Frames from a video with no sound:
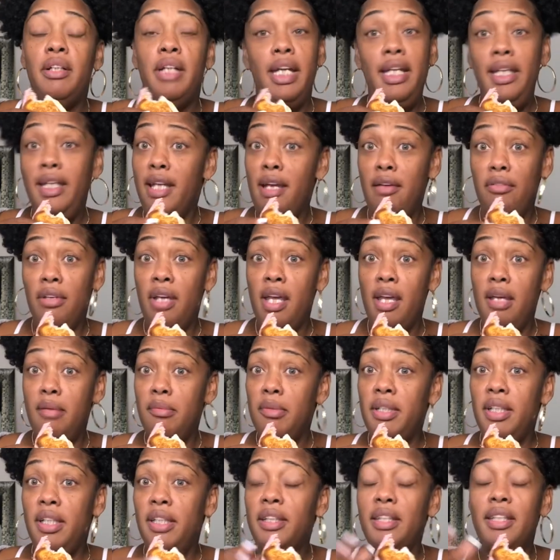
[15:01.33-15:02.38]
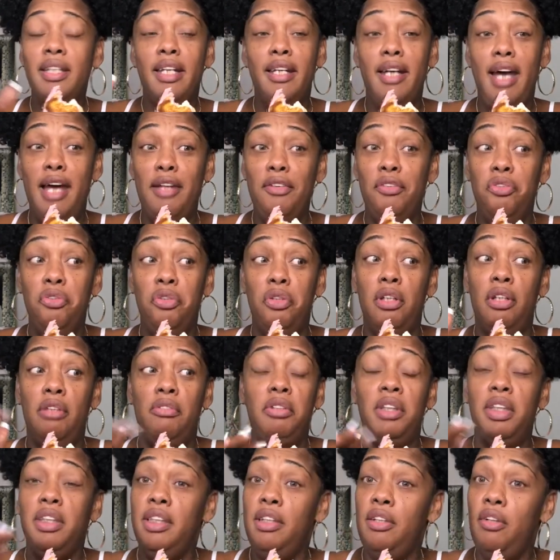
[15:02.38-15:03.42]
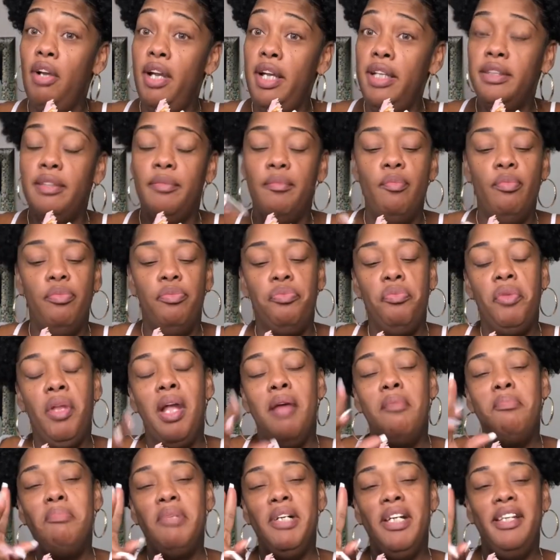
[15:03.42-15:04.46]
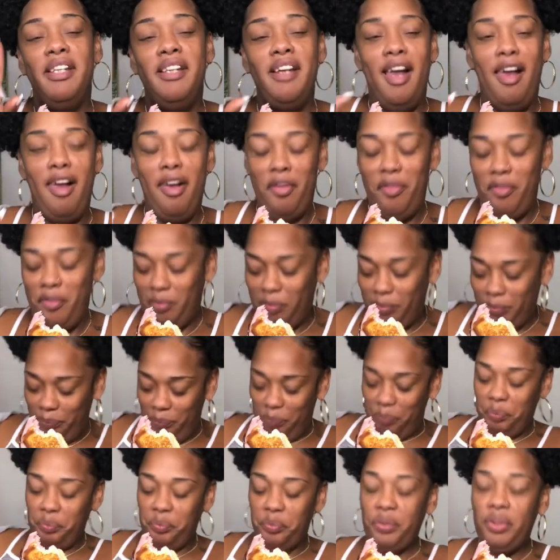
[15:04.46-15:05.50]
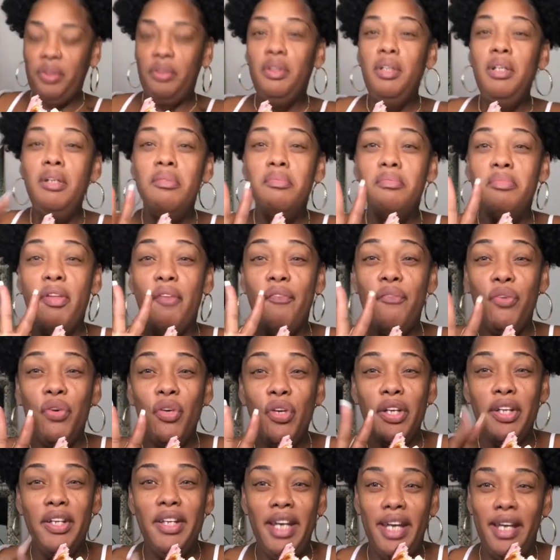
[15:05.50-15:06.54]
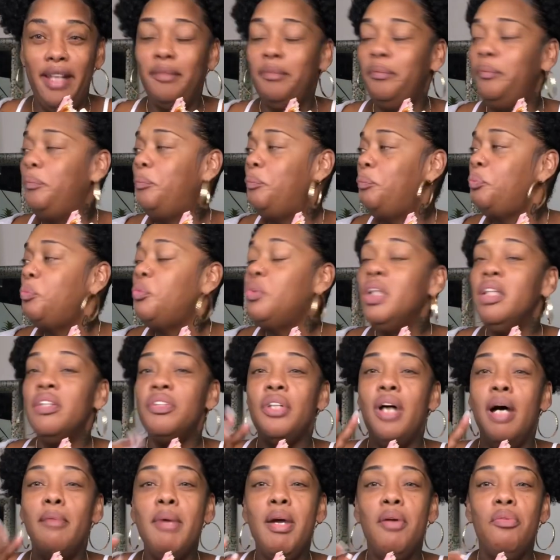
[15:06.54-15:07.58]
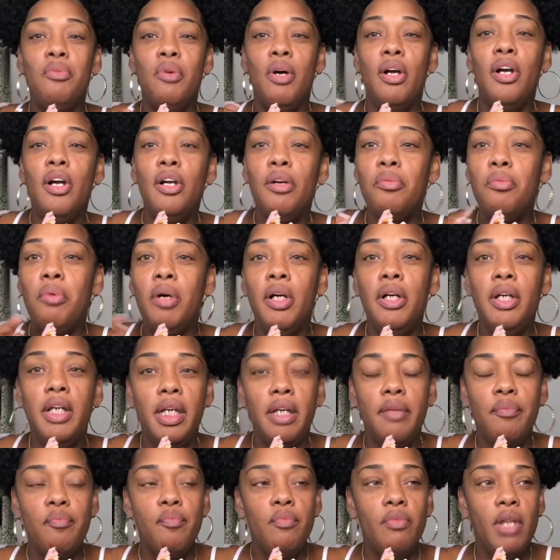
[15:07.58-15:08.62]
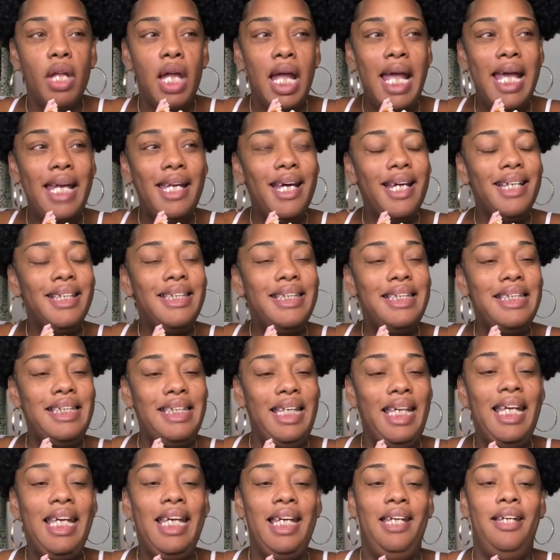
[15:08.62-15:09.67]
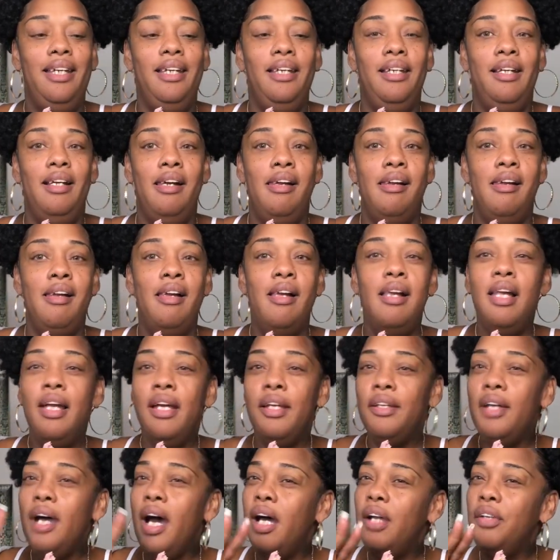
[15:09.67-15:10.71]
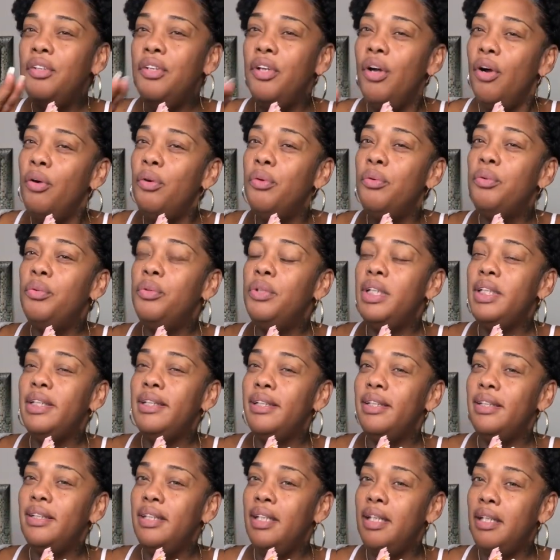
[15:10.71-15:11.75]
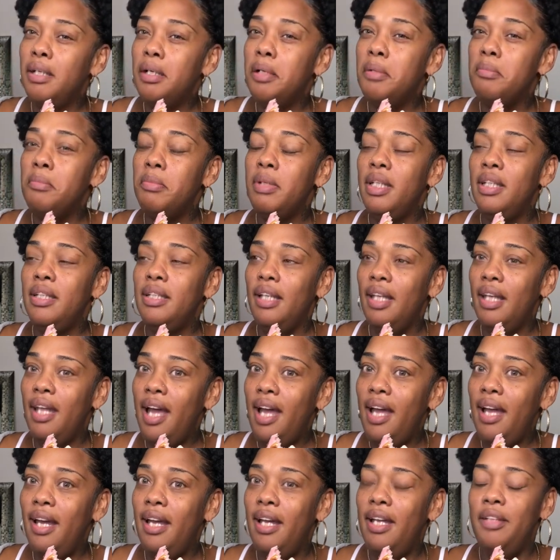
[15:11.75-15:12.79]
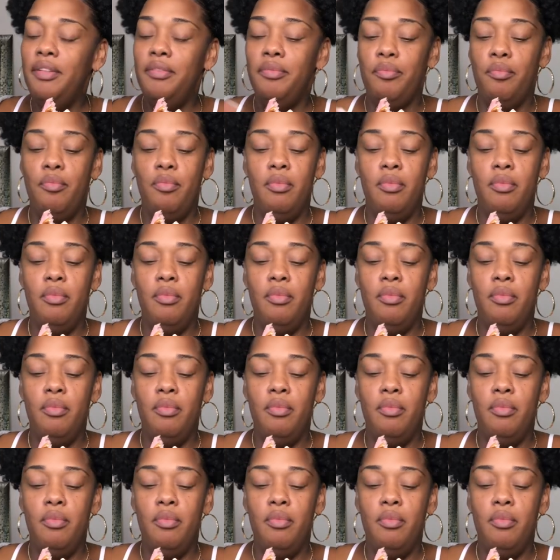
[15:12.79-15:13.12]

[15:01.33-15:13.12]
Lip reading: And he never came with nothing that I knew of unless he's crazy. But y'all, the fourth day. So I'm at work, working, and I see, now I know this is him in the line.